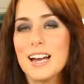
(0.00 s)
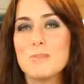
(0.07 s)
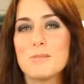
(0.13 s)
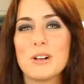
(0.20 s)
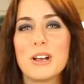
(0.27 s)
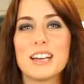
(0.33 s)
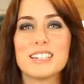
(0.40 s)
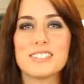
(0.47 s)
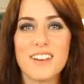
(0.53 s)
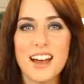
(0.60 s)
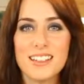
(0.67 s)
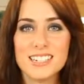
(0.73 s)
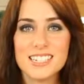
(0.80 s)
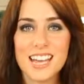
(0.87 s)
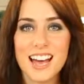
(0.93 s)
I'm Miranda
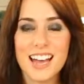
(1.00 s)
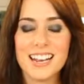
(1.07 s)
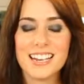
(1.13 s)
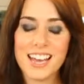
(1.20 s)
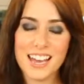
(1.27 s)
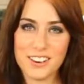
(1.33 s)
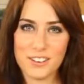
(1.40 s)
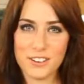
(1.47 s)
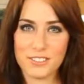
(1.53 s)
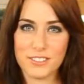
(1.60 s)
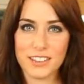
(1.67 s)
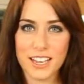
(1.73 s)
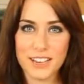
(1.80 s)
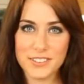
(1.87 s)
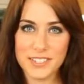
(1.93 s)
Valentine, editor of
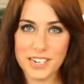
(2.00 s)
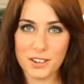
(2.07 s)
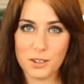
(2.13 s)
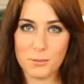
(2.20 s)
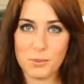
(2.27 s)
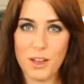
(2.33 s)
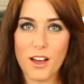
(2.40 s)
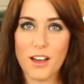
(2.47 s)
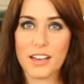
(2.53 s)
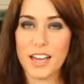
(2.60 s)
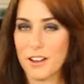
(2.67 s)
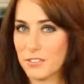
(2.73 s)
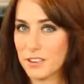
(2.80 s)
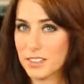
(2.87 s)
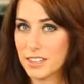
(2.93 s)
the lifestyle blog
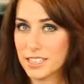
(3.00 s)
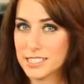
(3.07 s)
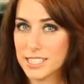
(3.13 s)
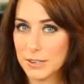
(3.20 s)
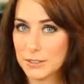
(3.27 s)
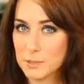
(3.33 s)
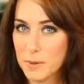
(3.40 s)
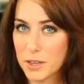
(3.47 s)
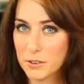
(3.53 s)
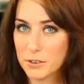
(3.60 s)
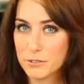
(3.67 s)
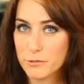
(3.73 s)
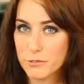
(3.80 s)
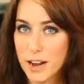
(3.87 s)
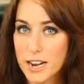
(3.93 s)
Everything Sounds Better
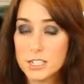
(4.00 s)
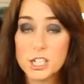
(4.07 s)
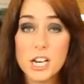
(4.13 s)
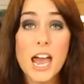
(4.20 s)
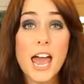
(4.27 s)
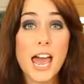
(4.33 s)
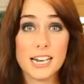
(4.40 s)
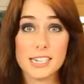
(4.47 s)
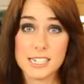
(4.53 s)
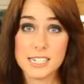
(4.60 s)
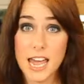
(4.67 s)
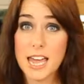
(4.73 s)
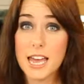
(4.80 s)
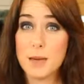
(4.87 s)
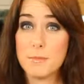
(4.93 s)
in French, and
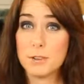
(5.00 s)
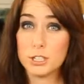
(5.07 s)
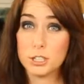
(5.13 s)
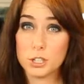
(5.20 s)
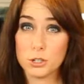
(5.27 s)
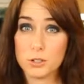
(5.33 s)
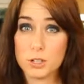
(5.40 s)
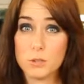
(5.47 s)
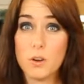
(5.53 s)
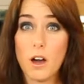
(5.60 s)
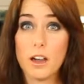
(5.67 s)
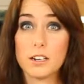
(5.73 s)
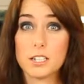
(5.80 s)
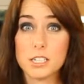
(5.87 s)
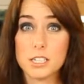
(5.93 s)
today I'm going to show you
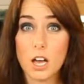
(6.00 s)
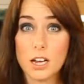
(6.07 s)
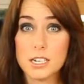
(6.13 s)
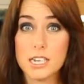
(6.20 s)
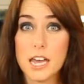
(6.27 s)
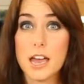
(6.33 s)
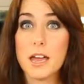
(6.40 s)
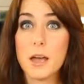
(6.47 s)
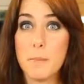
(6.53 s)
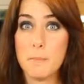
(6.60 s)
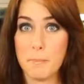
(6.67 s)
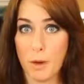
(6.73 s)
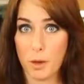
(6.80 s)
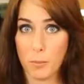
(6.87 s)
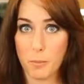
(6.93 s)
how to sauté
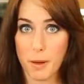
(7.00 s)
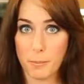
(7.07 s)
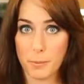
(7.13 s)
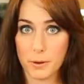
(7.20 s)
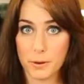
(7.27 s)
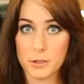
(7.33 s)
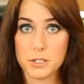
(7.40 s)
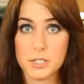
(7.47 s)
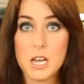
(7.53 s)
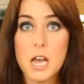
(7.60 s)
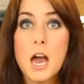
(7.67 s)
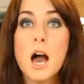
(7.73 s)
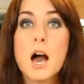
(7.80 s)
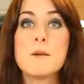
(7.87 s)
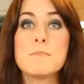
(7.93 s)
bell peppers.
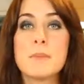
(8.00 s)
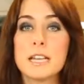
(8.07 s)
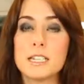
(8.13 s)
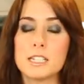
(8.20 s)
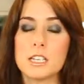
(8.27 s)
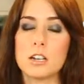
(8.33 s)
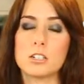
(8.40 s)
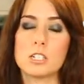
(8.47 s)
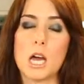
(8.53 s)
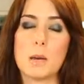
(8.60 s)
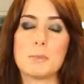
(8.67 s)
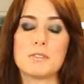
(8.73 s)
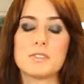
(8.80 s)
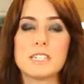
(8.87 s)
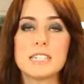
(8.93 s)
Amazing on
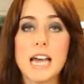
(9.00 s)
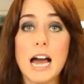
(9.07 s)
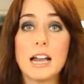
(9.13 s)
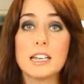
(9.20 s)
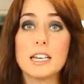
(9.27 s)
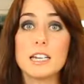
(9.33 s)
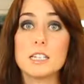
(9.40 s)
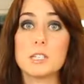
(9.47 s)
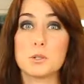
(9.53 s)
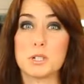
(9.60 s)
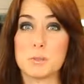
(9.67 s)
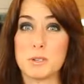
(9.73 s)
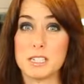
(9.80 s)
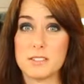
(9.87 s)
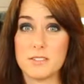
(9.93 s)
top of salads,
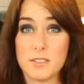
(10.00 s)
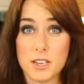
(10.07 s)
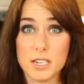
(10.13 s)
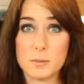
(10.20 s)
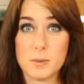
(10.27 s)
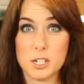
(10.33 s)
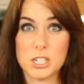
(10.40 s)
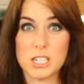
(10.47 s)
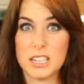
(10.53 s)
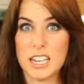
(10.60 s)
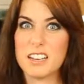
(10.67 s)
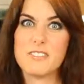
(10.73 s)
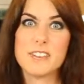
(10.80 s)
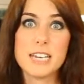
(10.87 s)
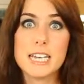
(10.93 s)
or especially in
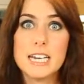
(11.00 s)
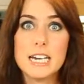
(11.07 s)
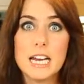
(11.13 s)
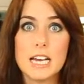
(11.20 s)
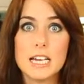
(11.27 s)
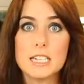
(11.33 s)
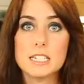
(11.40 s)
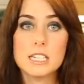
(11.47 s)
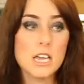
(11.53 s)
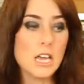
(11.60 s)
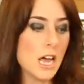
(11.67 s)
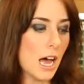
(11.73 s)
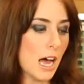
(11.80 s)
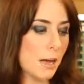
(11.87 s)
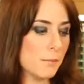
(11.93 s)
like fajitas,
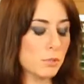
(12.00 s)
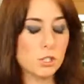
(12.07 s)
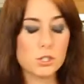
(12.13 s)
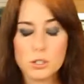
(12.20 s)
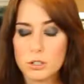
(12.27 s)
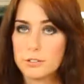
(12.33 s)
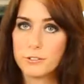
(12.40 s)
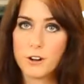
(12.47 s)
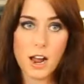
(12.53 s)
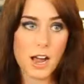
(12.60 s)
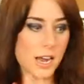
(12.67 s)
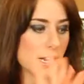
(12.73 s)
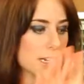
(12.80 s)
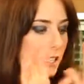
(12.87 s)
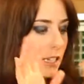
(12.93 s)
um, stir
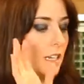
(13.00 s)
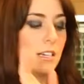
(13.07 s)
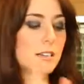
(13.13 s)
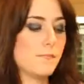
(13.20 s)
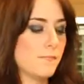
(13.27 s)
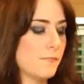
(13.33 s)
fries.